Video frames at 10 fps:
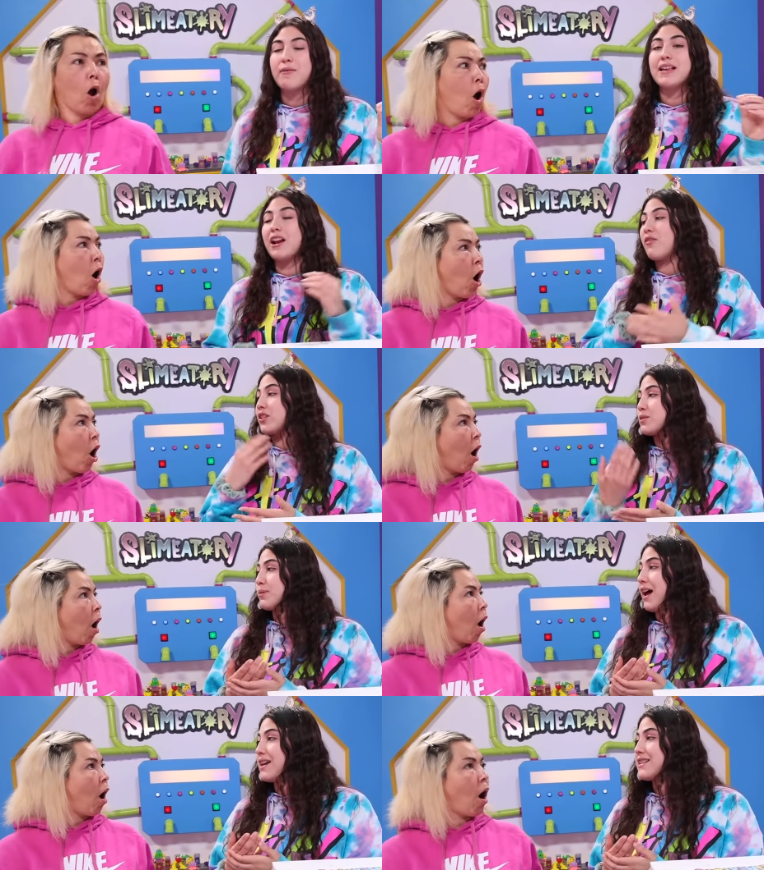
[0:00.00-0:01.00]
Speaker 1: then we get all of our
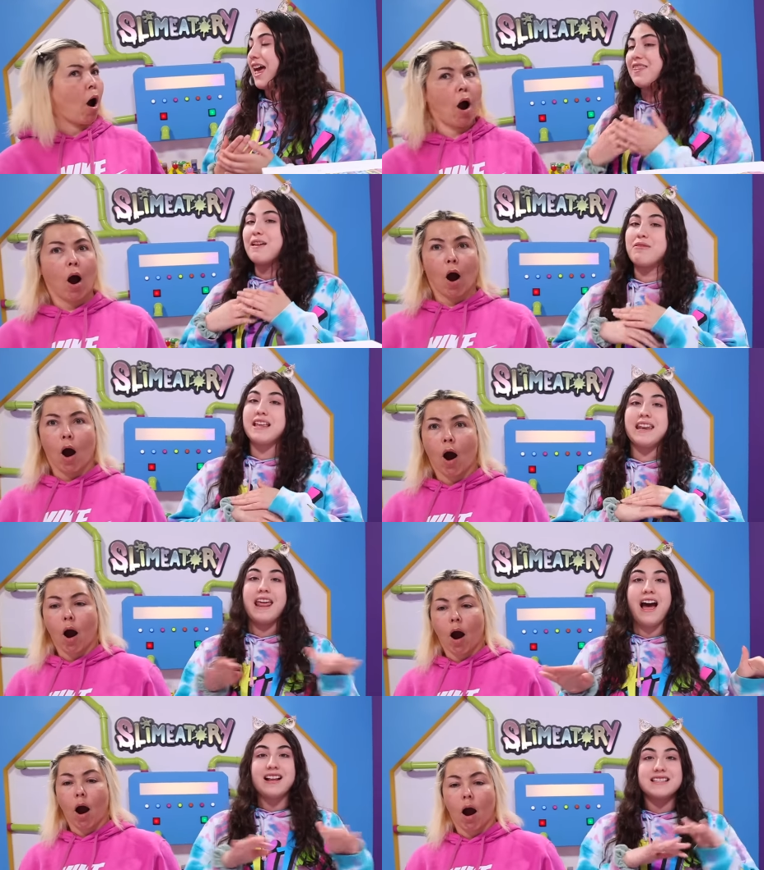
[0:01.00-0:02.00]
supplies, and then we
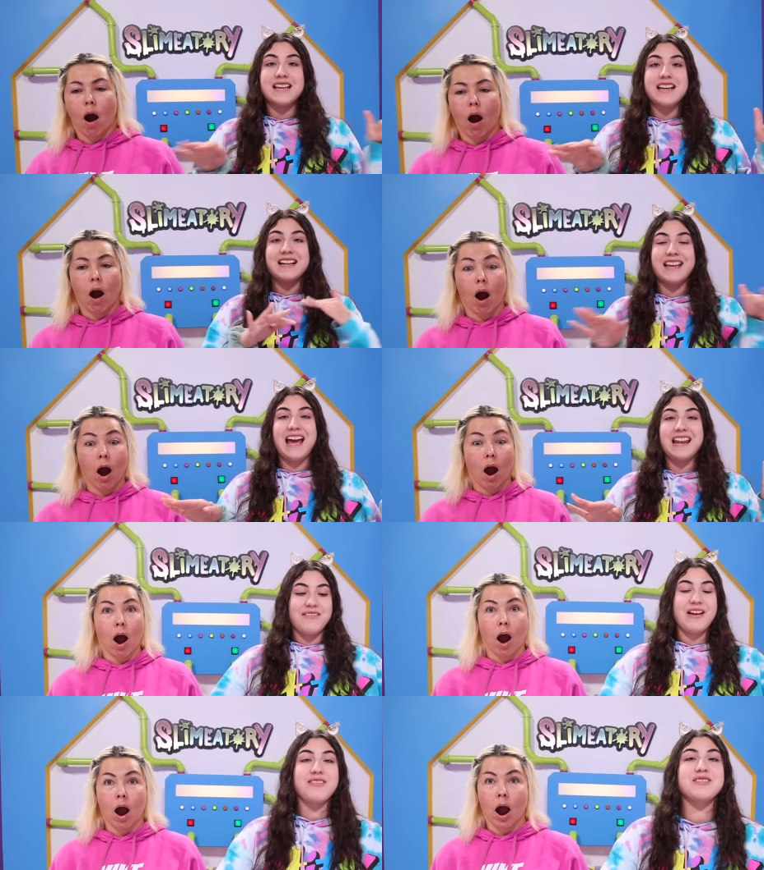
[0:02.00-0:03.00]
cannot see it again.
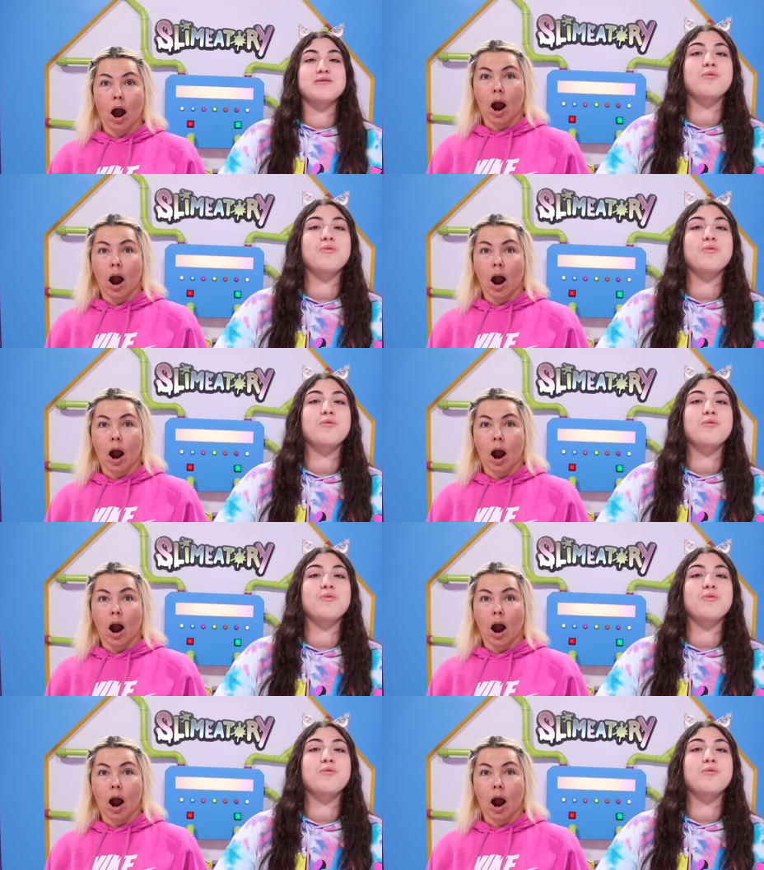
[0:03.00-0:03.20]
Then we have to just